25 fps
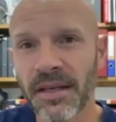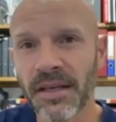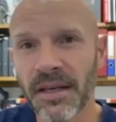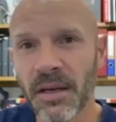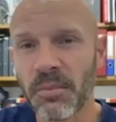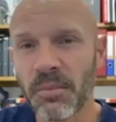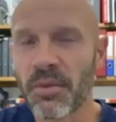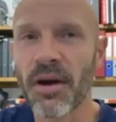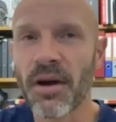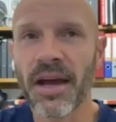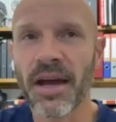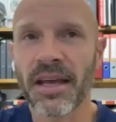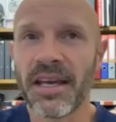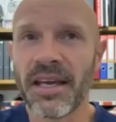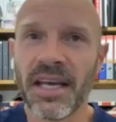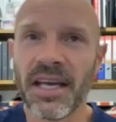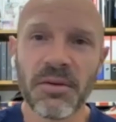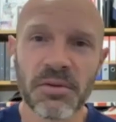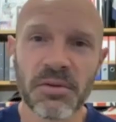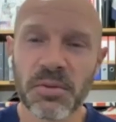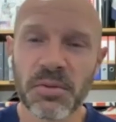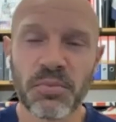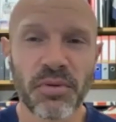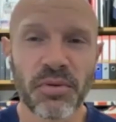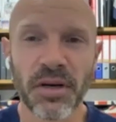Brian Kidd
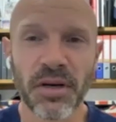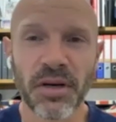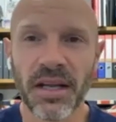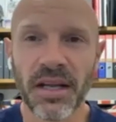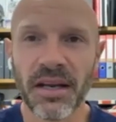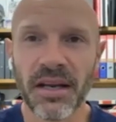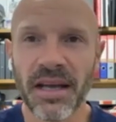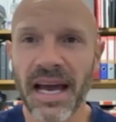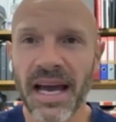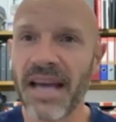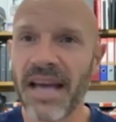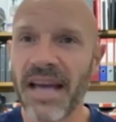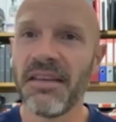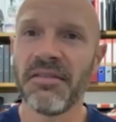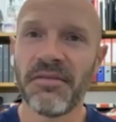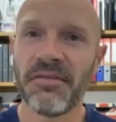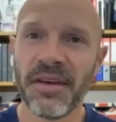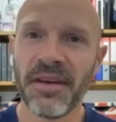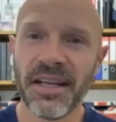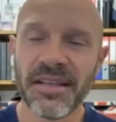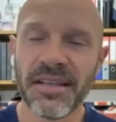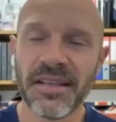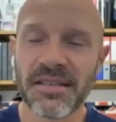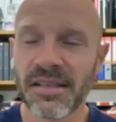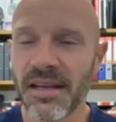was brilliant. How are you
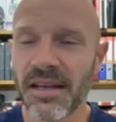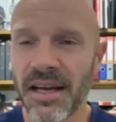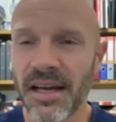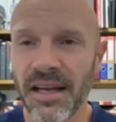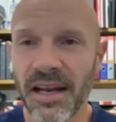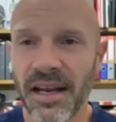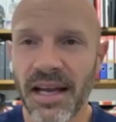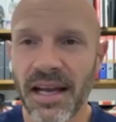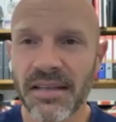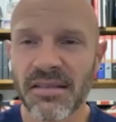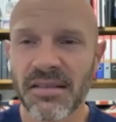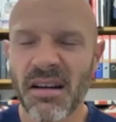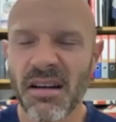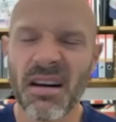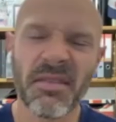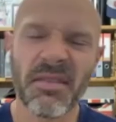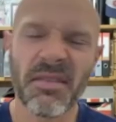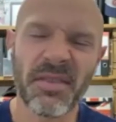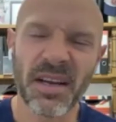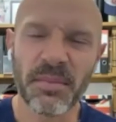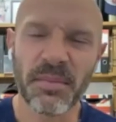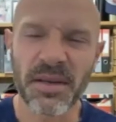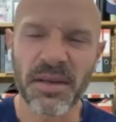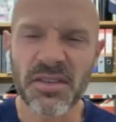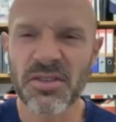feeling today, lads? Oh, I
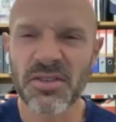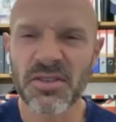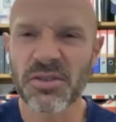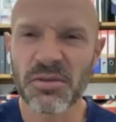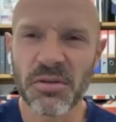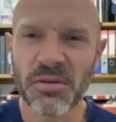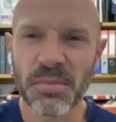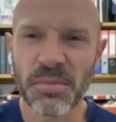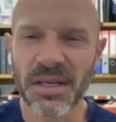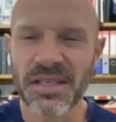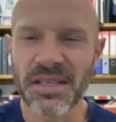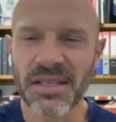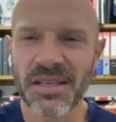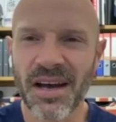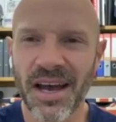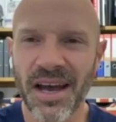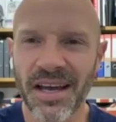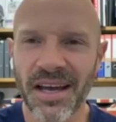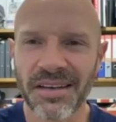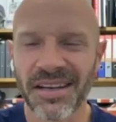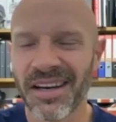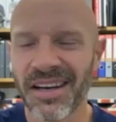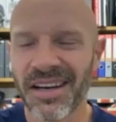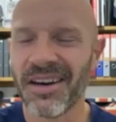feel a bit sore, a bit tired.